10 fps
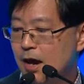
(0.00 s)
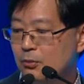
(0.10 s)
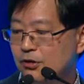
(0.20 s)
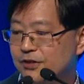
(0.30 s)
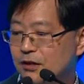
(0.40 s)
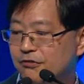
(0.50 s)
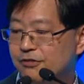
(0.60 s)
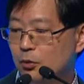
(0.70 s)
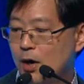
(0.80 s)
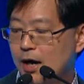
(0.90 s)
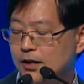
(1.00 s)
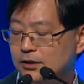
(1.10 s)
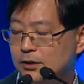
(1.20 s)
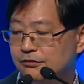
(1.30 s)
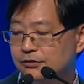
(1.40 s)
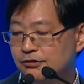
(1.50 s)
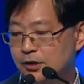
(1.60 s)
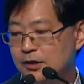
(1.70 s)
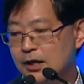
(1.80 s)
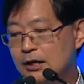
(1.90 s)
And we've done a variety of
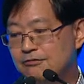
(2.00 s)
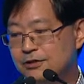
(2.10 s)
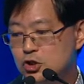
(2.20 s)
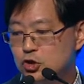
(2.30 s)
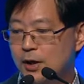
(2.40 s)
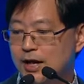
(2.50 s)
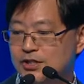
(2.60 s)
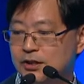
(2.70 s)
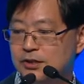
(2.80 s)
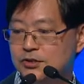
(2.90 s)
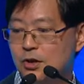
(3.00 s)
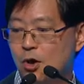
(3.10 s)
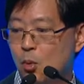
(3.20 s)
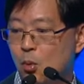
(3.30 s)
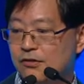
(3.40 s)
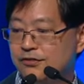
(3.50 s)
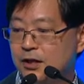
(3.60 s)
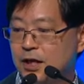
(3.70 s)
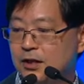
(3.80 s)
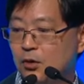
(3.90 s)
different in vitro assays where we've
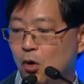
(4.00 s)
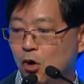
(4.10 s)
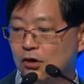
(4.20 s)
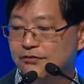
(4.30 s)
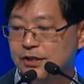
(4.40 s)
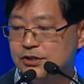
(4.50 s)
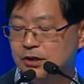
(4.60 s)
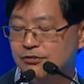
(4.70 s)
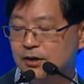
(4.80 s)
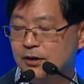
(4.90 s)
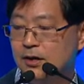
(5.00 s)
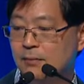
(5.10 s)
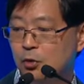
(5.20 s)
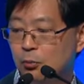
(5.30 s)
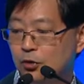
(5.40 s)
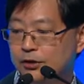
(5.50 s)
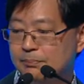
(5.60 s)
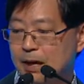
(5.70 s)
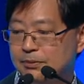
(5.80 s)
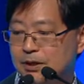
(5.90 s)
taken all of these different promoter
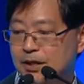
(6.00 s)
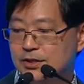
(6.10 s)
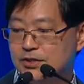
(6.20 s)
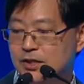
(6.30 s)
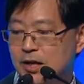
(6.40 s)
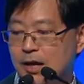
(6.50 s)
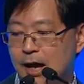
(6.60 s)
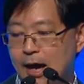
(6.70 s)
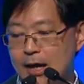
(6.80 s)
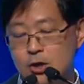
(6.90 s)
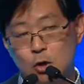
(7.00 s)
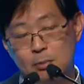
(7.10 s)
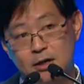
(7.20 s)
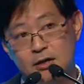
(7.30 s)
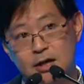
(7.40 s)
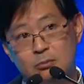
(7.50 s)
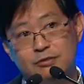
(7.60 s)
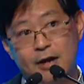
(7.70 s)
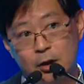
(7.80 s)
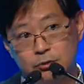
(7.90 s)
peptides incubated them
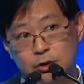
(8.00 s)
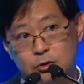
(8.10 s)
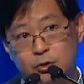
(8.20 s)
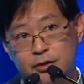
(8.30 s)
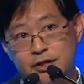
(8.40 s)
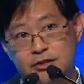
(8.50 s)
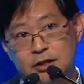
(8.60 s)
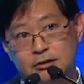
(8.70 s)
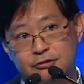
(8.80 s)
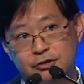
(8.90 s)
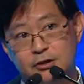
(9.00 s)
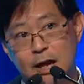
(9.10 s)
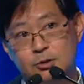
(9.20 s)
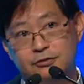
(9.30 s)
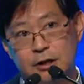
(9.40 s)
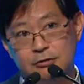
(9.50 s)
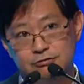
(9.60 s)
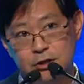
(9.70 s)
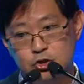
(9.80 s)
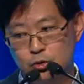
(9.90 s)
with healthy donors and in different types of in
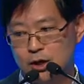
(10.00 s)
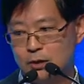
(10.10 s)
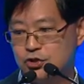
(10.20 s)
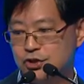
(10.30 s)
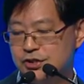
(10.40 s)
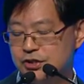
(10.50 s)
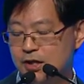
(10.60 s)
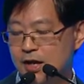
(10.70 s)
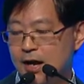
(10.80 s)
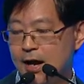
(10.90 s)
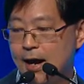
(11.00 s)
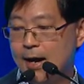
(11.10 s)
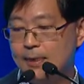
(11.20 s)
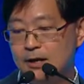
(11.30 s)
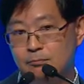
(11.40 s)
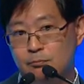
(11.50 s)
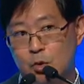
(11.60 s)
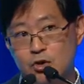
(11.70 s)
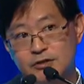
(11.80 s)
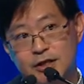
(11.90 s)
vitro cultures. And in
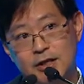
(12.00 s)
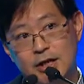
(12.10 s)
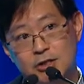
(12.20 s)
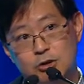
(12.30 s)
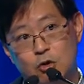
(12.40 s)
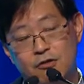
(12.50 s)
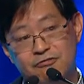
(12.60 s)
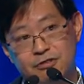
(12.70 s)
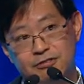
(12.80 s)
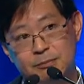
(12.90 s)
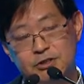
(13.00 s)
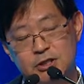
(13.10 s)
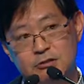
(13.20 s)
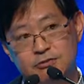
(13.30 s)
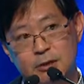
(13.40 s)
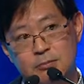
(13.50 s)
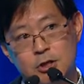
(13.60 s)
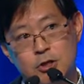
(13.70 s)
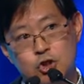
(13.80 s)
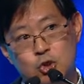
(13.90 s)
most of the cases, over 50% of them
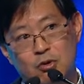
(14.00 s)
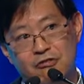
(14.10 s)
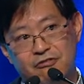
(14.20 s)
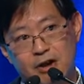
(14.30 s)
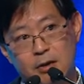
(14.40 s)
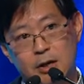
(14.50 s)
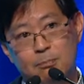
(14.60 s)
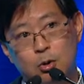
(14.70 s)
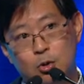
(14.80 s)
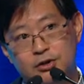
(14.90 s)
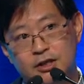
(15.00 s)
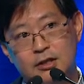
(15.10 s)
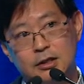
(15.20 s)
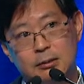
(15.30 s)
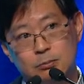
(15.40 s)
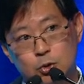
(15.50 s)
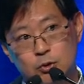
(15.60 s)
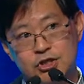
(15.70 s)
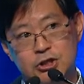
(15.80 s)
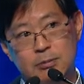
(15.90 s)
show a very potent
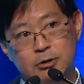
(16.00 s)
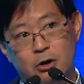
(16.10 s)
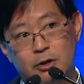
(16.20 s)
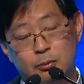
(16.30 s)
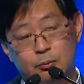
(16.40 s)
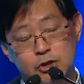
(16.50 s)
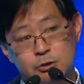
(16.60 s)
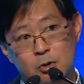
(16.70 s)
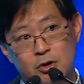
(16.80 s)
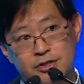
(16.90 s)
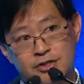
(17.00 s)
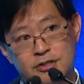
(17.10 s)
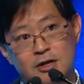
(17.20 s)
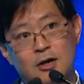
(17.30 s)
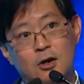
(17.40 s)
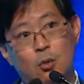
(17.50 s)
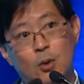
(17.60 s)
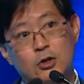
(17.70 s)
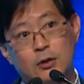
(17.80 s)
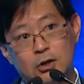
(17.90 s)
immune stimulatory response
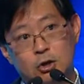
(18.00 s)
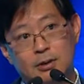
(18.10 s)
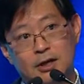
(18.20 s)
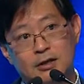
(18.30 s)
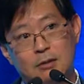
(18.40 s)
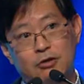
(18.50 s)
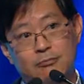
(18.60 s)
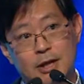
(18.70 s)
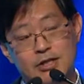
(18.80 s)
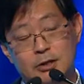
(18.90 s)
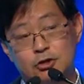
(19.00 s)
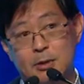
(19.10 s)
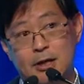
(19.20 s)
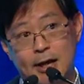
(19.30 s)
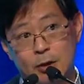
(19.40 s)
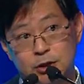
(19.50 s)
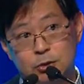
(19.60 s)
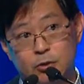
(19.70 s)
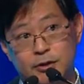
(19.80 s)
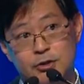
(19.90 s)
when you incubate them with blood cells from either healthy
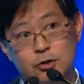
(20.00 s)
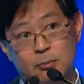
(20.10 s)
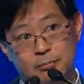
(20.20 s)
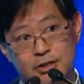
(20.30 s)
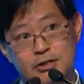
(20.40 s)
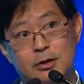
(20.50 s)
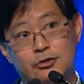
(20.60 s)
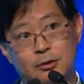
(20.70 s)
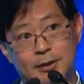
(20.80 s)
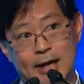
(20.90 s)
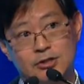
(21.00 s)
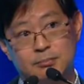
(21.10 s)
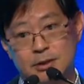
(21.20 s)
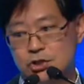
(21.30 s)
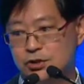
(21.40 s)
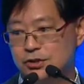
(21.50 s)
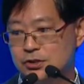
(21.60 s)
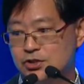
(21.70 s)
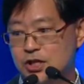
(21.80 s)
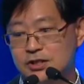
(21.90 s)
donors or blood cells from cancer patients,
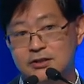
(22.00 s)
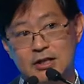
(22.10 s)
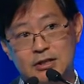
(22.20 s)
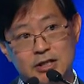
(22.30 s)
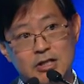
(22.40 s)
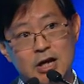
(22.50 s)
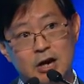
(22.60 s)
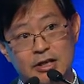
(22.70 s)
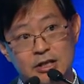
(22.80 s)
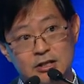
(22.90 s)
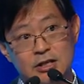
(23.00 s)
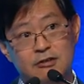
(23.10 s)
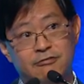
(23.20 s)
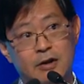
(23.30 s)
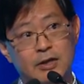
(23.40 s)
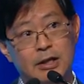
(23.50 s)
suggesting that these are indeed very